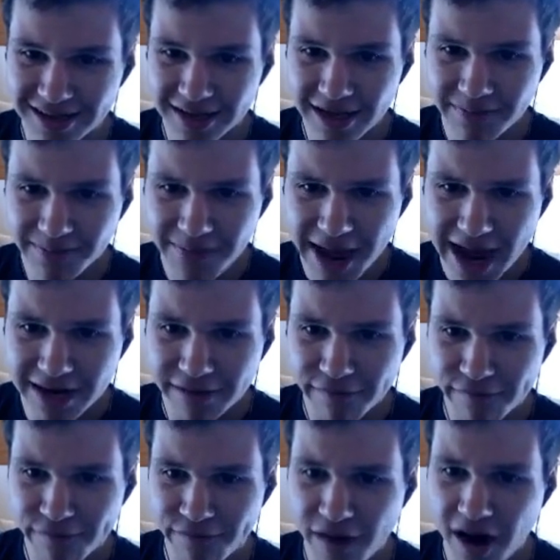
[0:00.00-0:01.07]
like, man, the
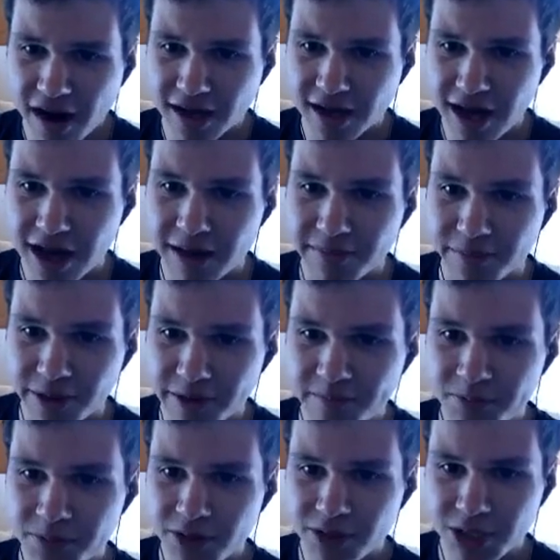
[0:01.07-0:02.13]
fuck up.
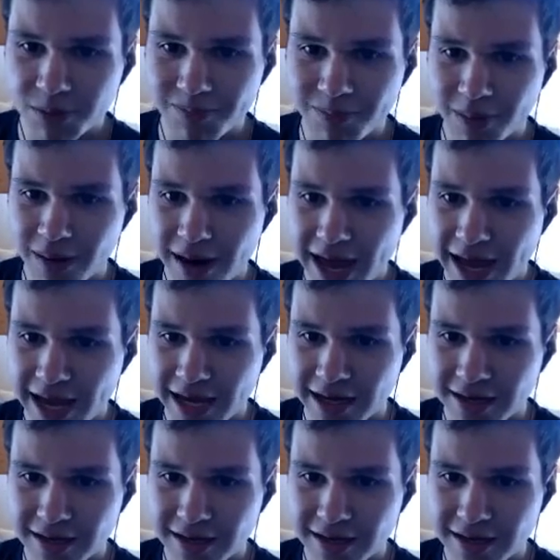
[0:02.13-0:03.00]
Not to play.